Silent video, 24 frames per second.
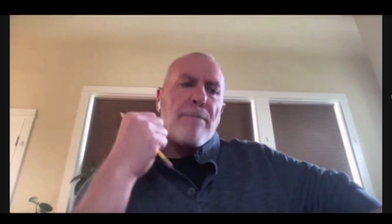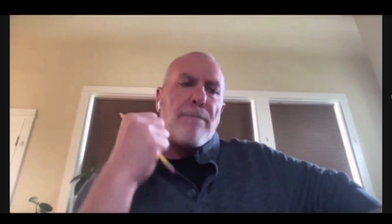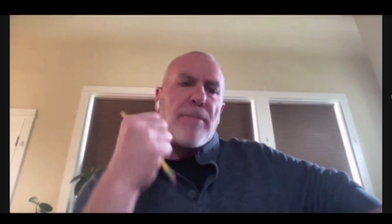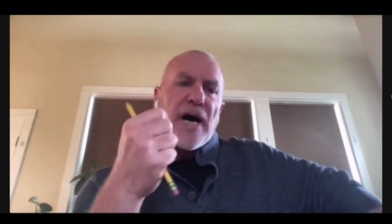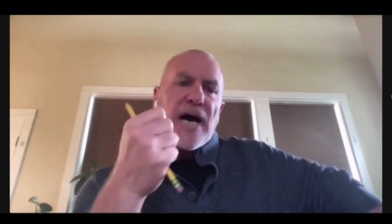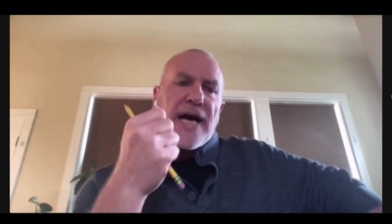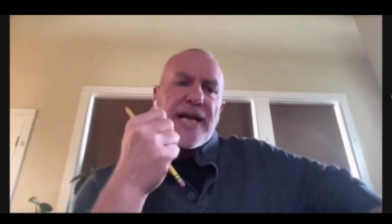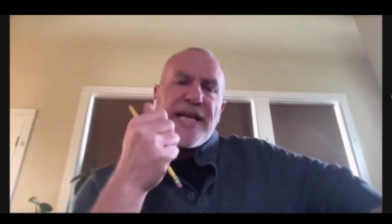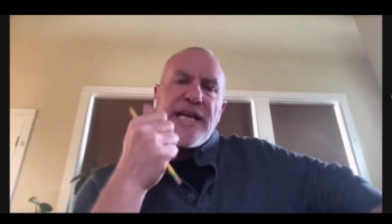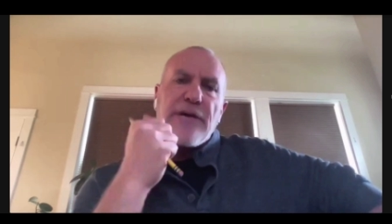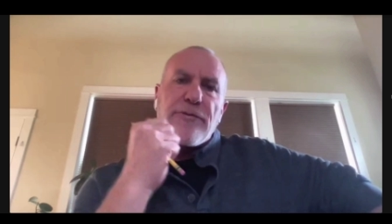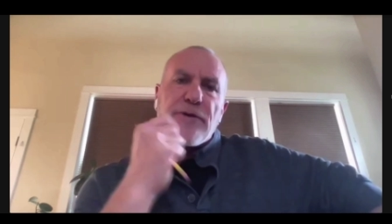
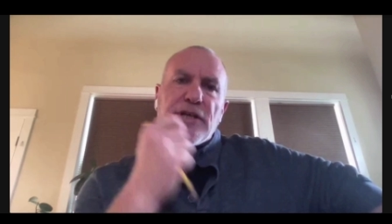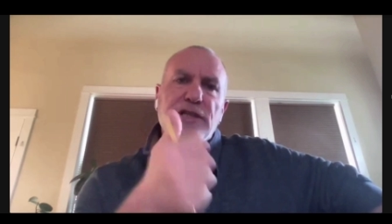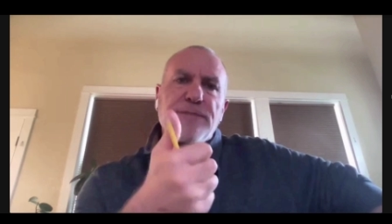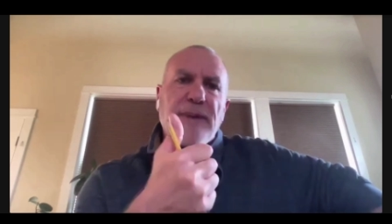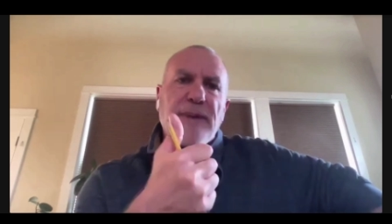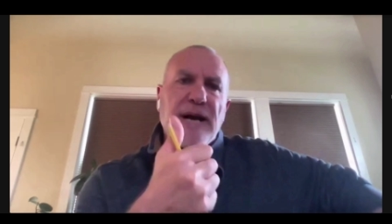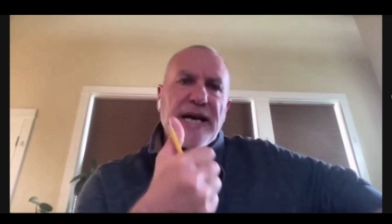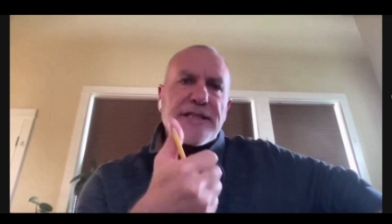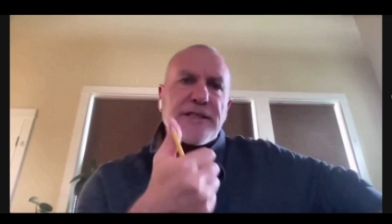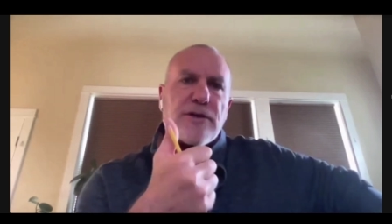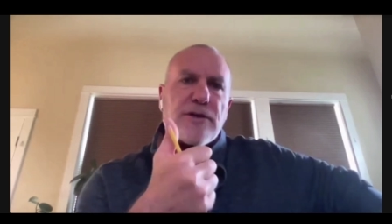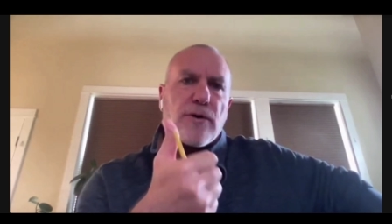But he
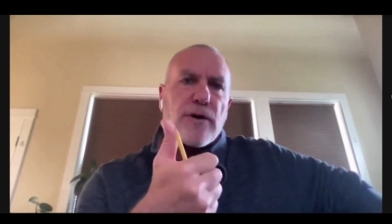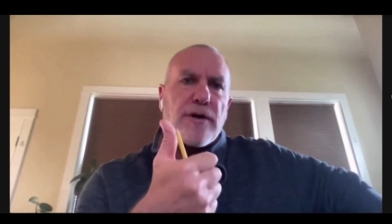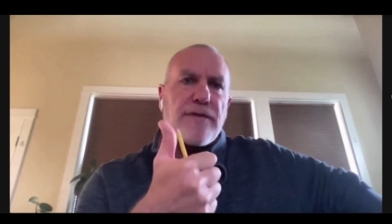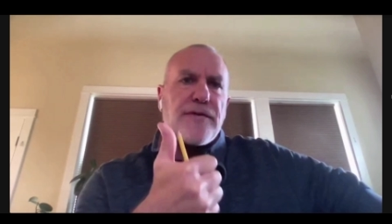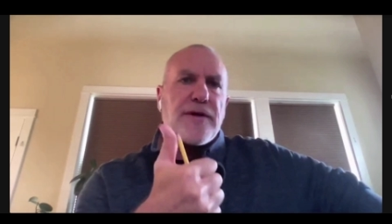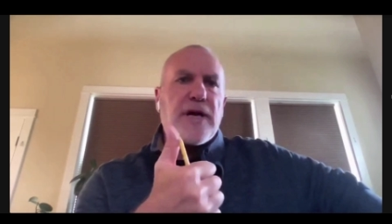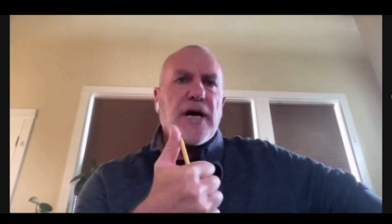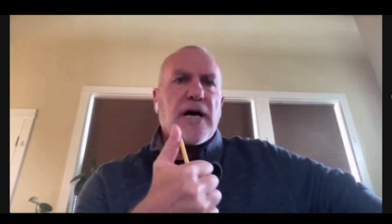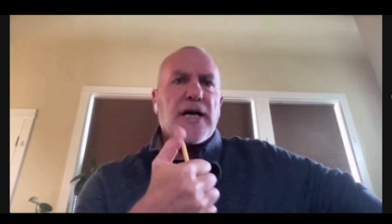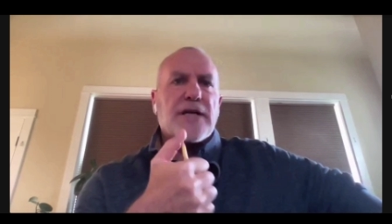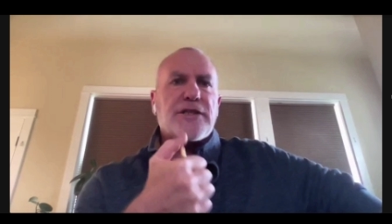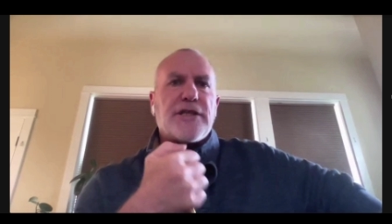respected
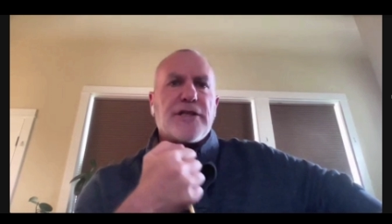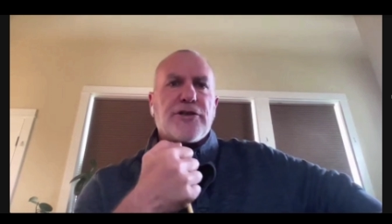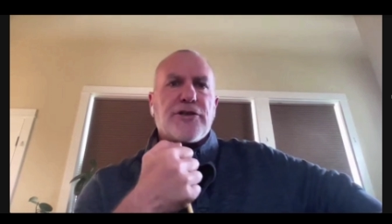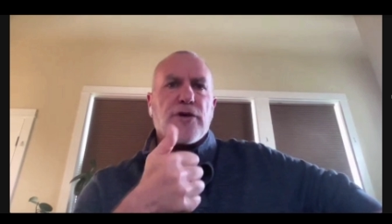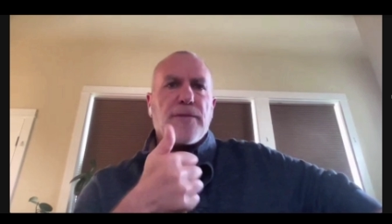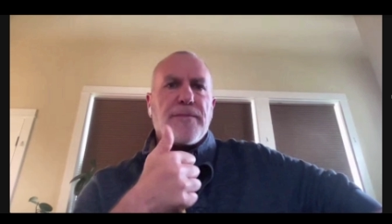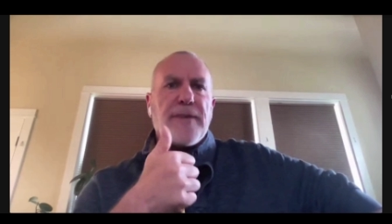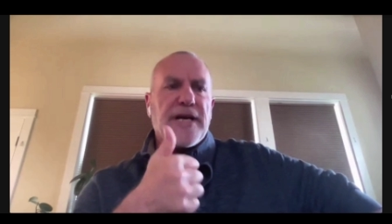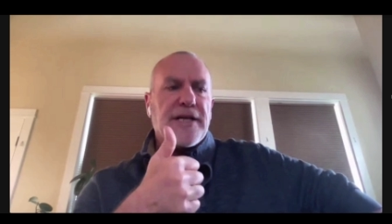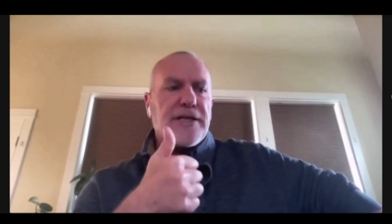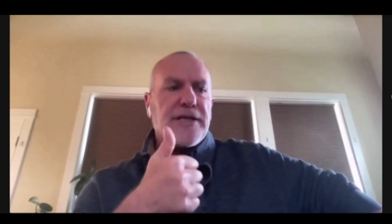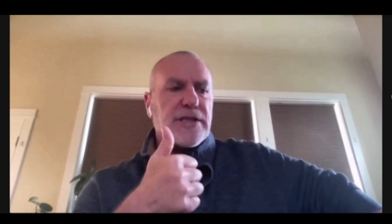orthodoxy
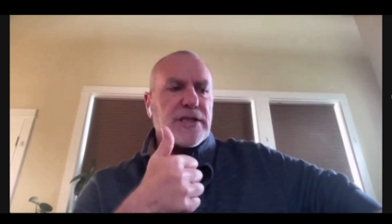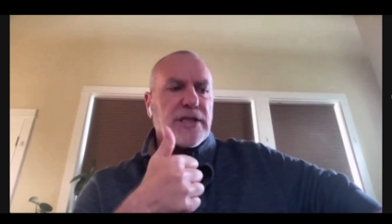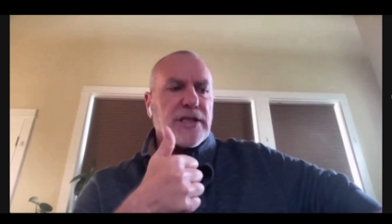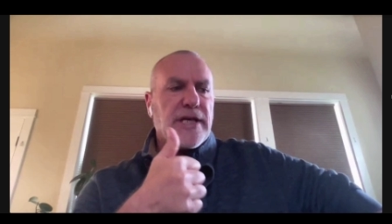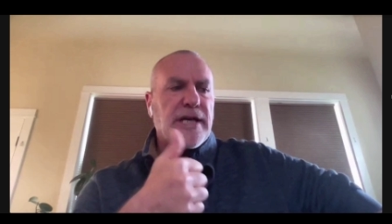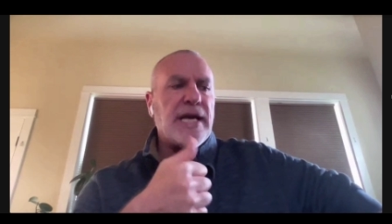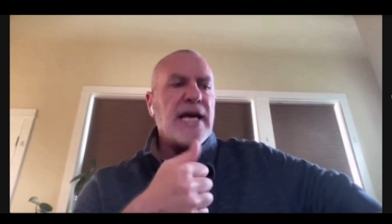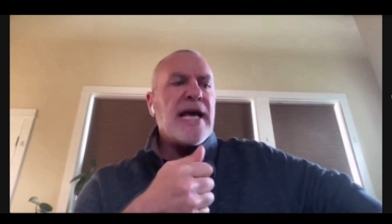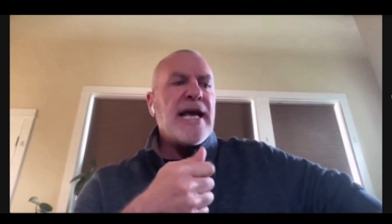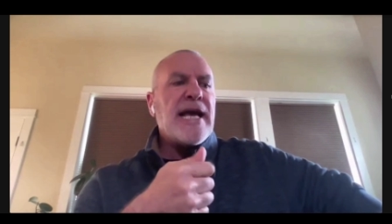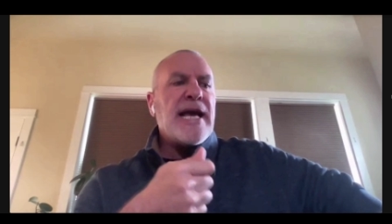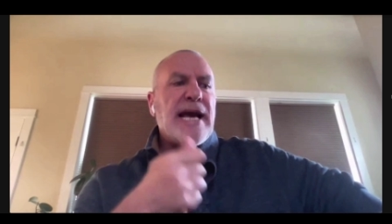
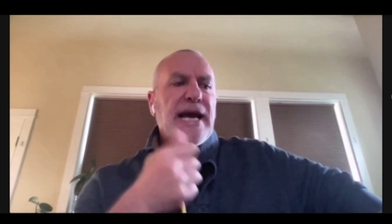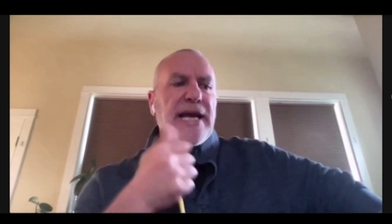tremendously,